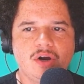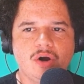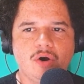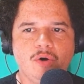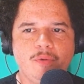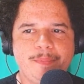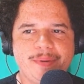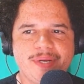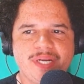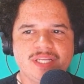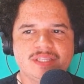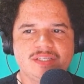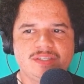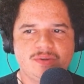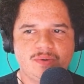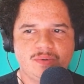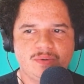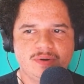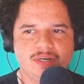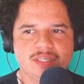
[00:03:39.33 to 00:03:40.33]
opening the
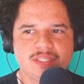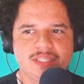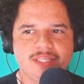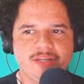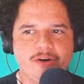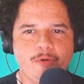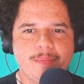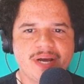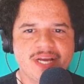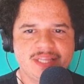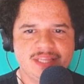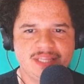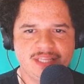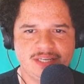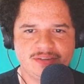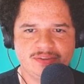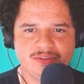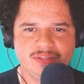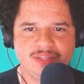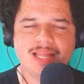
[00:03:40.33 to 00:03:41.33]
door little by
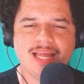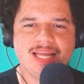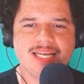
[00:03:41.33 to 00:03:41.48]
little,